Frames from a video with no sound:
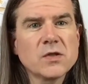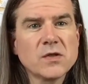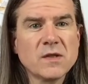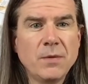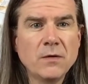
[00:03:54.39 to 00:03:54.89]
which
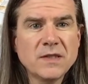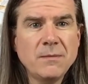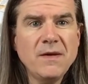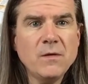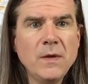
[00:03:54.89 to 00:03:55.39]
are supposed to
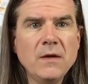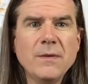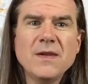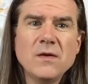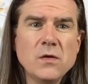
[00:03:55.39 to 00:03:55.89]
be sweeter,
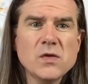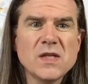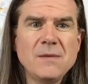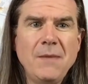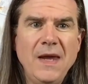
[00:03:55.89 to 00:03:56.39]
but they're
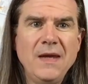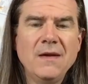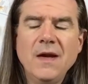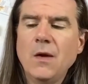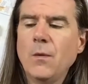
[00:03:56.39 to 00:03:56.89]
usually
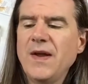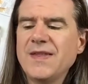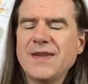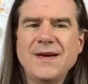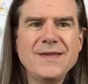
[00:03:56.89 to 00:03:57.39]
made
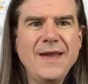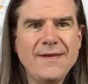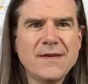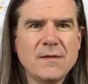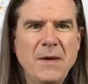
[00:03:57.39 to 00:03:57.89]
with a
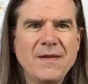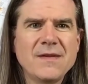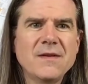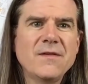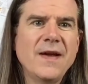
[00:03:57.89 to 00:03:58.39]
less
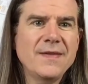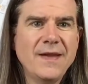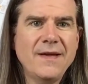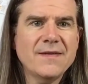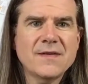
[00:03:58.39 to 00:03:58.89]
expensive and
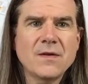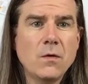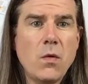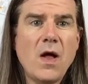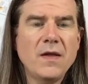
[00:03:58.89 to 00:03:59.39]
less
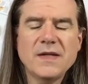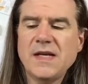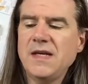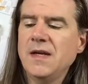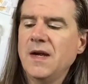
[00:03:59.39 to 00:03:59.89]

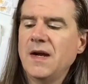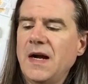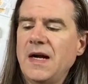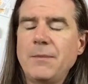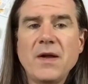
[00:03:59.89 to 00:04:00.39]
quality
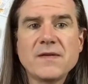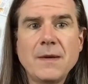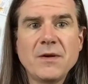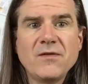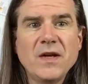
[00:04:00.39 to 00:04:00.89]

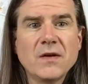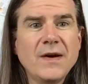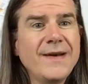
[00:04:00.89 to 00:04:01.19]
balsamic vinegar,